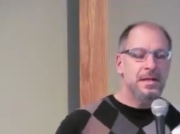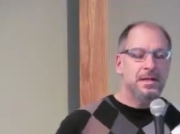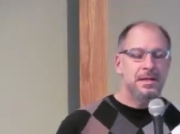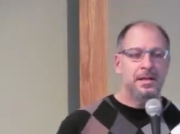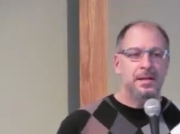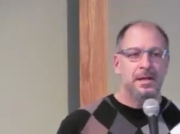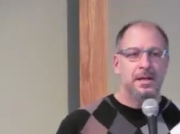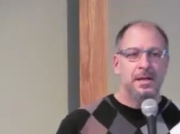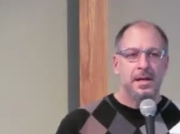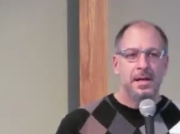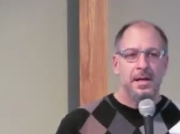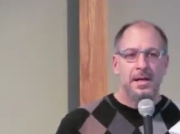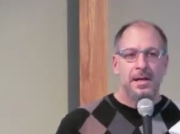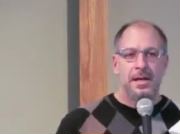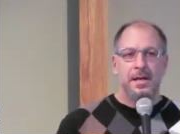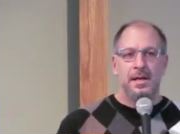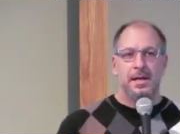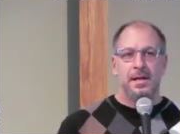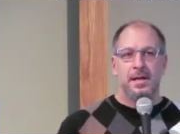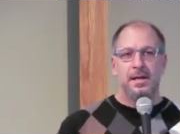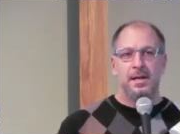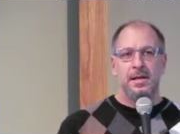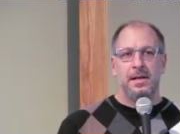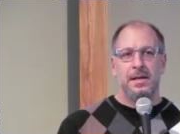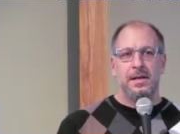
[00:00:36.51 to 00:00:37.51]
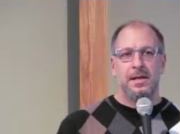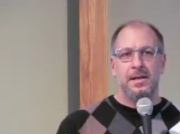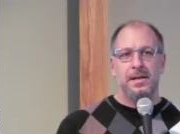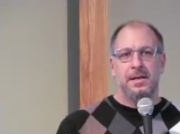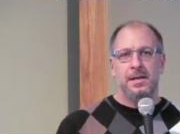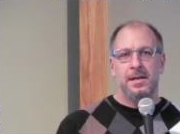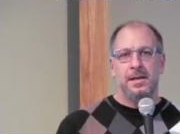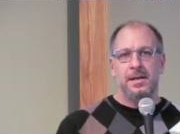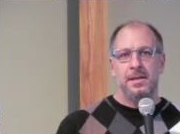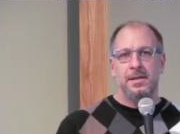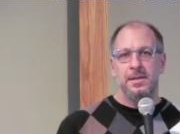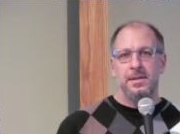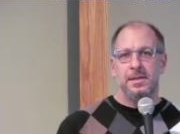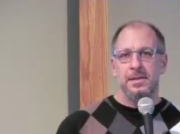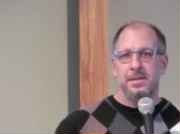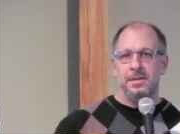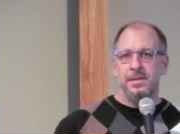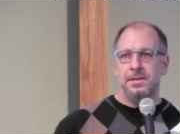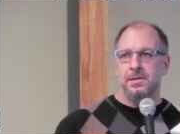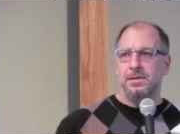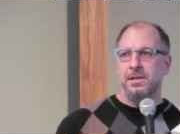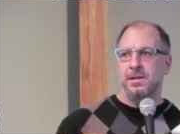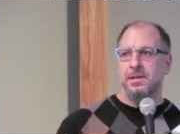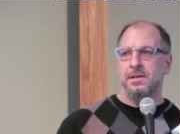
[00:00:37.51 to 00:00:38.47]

And, and this year,